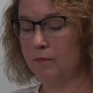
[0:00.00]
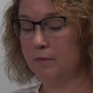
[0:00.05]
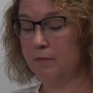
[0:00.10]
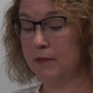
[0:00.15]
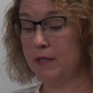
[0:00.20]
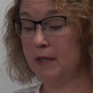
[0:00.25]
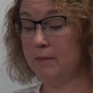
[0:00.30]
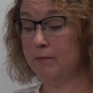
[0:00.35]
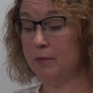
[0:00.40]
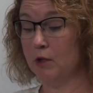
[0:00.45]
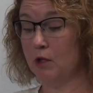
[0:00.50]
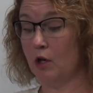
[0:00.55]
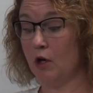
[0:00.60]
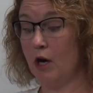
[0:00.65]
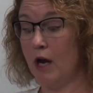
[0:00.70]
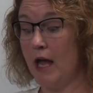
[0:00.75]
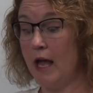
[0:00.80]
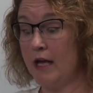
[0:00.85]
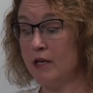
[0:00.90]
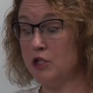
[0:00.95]
People are
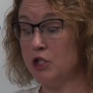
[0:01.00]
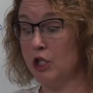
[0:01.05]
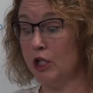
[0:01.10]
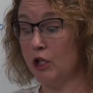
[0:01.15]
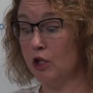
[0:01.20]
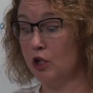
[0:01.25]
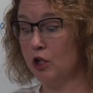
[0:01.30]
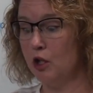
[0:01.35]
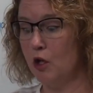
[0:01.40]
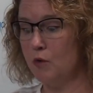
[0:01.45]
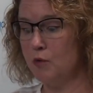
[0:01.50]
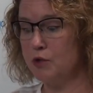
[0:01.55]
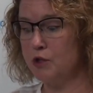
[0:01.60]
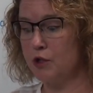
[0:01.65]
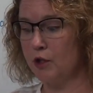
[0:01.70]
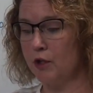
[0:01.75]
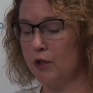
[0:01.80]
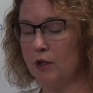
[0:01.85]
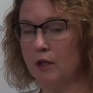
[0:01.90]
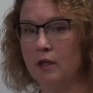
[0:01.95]
edging
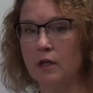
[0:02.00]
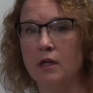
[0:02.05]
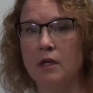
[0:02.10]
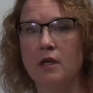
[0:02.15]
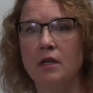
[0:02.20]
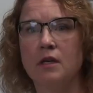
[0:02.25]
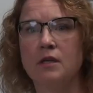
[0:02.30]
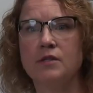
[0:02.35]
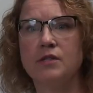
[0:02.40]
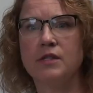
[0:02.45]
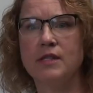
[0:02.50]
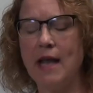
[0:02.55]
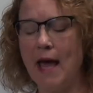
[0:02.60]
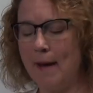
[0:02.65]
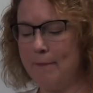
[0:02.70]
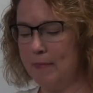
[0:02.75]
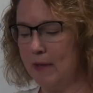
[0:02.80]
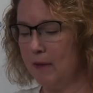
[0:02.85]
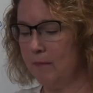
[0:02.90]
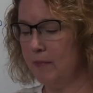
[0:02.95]
closer,
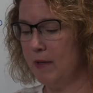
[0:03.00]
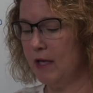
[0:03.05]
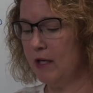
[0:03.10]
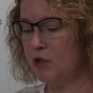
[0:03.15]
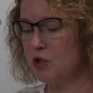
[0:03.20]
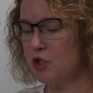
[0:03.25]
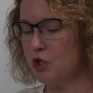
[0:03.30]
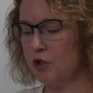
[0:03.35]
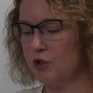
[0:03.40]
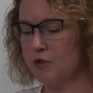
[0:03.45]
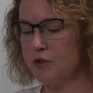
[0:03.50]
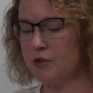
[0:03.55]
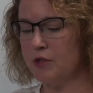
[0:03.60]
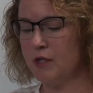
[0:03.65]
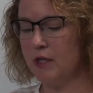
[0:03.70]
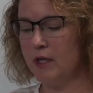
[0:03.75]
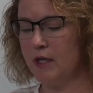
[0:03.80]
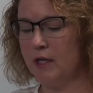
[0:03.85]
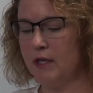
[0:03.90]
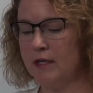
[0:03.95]
snapping pictures,
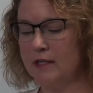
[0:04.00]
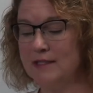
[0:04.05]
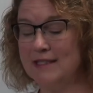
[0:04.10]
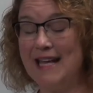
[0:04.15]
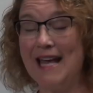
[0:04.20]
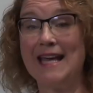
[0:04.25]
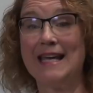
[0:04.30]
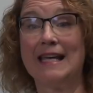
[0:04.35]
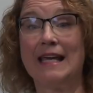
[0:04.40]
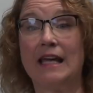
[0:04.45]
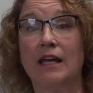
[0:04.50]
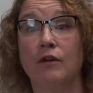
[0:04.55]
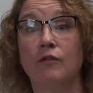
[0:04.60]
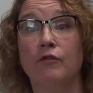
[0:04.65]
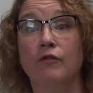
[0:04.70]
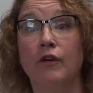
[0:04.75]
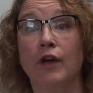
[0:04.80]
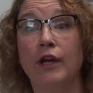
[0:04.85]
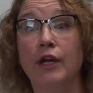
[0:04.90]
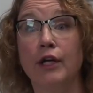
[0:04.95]
taking
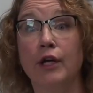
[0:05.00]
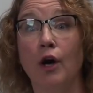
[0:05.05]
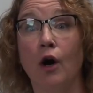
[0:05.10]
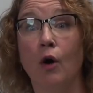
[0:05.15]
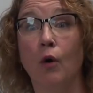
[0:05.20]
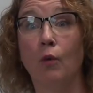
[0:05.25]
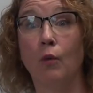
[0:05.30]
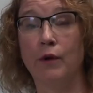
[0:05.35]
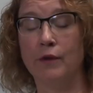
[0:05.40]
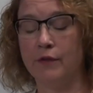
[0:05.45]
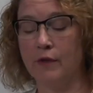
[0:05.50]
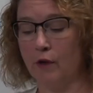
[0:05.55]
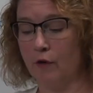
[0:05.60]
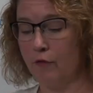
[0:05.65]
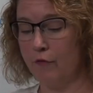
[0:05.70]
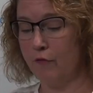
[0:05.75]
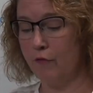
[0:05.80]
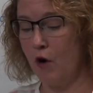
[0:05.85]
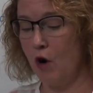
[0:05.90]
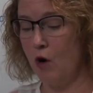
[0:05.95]
video with their
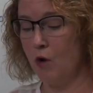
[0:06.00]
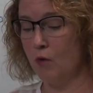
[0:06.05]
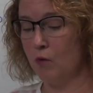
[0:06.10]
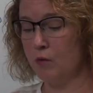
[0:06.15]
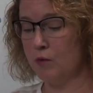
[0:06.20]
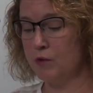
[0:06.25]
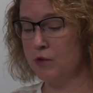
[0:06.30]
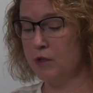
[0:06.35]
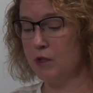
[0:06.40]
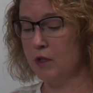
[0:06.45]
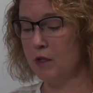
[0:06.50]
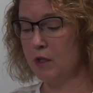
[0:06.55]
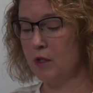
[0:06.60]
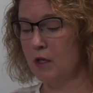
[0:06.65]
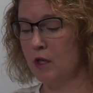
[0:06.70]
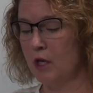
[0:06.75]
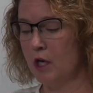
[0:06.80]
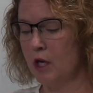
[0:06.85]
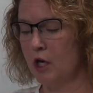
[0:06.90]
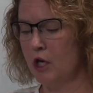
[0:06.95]
phones.
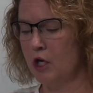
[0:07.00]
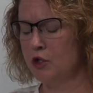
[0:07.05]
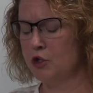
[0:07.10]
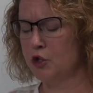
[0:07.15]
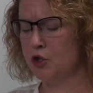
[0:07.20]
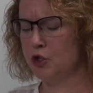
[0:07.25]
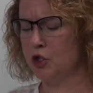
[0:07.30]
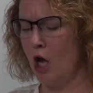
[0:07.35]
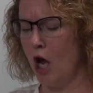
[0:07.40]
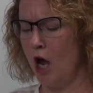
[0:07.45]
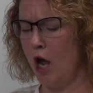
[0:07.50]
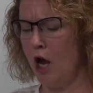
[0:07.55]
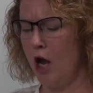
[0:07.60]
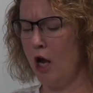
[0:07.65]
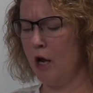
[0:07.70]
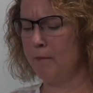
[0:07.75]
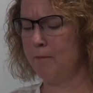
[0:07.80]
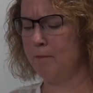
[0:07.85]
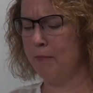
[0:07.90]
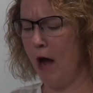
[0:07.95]

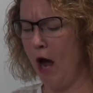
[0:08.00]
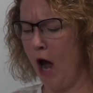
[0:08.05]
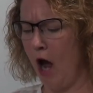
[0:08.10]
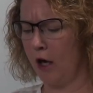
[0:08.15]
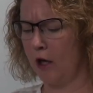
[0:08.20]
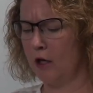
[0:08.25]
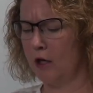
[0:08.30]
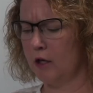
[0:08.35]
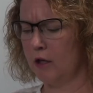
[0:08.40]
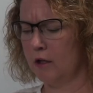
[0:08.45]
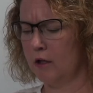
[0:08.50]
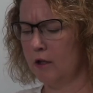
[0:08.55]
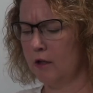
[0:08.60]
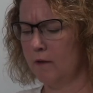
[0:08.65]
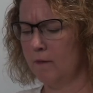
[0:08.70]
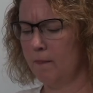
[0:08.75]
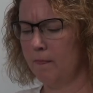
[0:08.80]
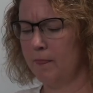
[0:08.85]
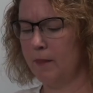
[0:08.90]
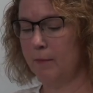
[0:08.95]
Stay back!
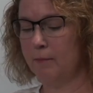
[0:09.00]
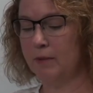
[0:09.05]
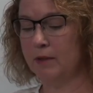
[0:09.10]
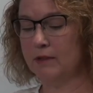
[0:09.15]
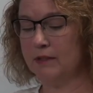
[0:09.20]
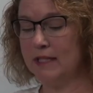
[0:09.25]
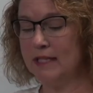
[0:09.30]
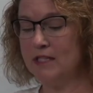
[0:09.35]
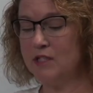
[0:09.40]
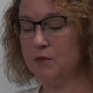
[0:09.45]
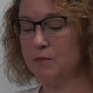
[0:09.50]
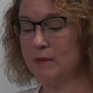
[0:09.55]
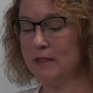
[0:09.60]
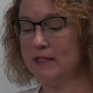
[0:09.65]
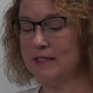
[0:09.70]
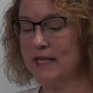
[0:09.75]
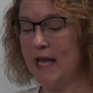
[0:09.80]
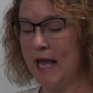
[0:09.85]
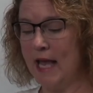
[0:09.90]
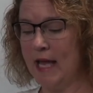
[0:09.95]
The
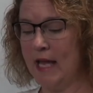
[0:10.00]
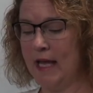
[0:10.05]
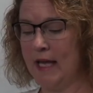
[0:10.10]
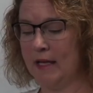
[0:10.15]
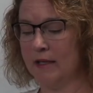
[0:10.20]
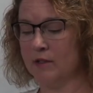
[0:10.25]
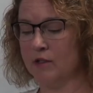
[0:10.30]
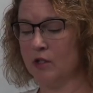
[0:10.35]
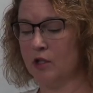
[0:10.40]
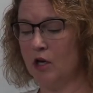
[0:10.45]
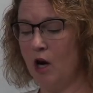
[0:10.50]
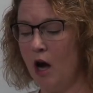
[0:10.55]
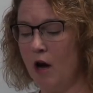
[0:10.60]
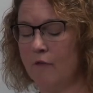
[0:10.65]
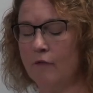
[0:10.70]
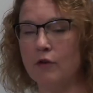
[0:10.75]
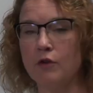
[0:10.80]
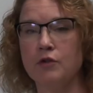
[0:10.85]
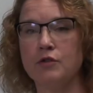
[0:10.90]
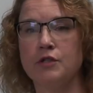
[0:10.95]
policeman's hand
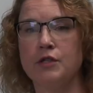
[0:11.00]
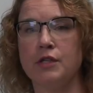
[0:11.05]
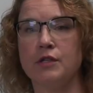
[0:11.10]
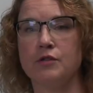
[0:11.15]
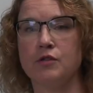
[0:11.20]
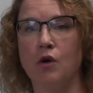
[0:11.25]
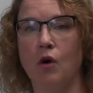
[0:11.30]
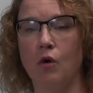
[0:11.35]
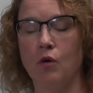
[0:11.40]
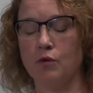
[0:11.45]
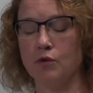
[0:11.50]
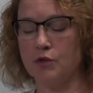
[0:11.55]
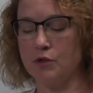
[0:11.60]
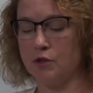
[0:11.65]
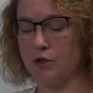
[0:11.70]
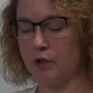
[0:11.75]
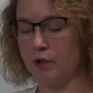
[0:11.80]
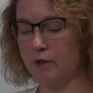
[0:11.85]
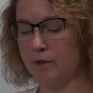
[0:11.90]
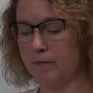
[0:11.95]
covers his
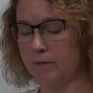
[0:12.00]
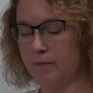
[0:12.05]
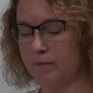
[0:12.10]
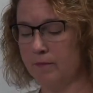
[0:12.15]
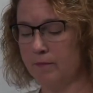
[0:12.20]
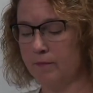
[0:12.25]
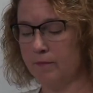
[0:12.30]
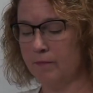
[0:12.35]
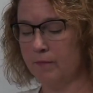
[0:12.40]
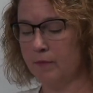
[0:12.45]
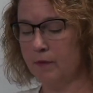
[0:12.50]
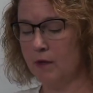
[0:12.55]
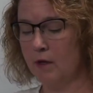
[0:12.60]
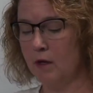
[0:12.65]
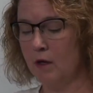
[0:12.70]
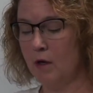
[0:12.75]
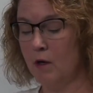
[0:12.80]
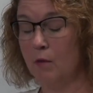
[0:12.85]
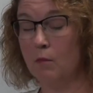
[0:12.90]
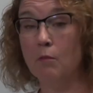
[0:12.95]
holster.
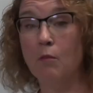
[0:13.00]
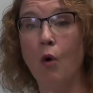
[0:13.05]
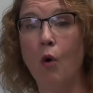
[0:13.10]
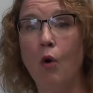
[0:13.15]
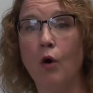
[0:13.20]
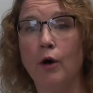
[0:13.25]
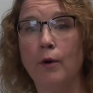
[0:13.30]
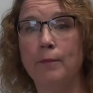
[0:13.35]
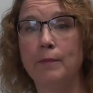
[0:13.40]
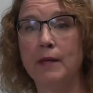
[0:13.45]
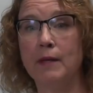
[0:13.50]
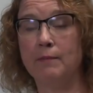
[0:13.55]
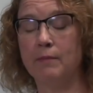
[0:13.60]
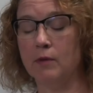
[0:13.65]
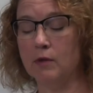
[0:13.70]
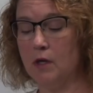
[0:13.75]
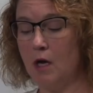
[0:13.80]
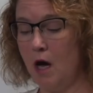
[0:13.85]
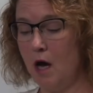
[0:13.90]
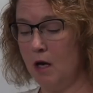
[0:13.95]
More
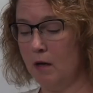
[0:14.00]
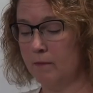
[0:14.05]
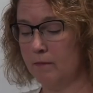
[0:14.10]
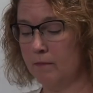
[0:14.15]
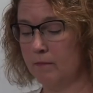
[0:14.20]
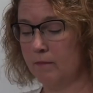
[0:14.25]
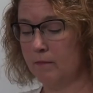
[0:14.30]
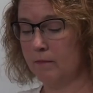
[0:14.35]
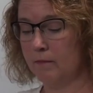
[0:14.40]
people come.